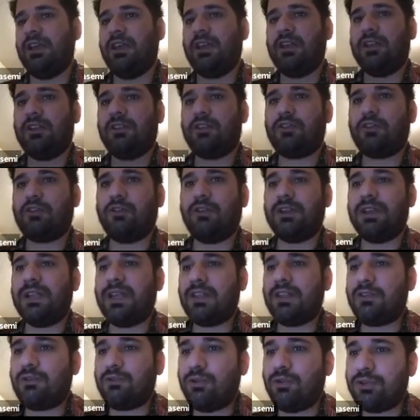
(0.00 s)
So let's
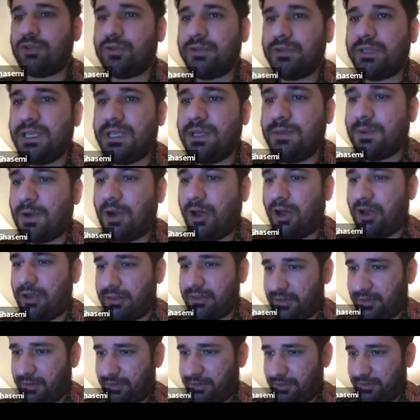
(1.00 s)
go to E
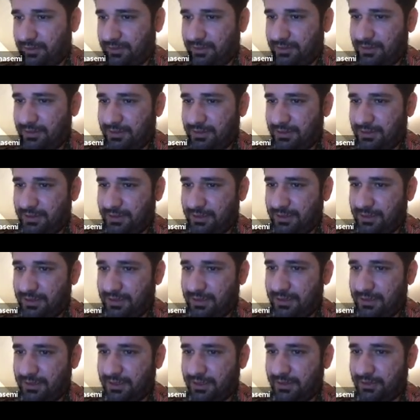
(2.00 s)
plus.
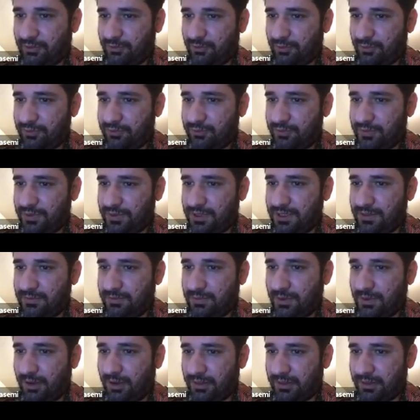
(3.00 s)
Let's go to E
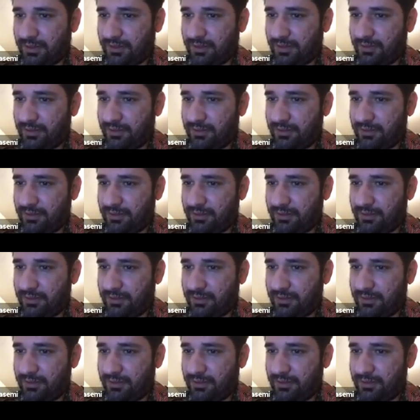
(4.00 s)
plus.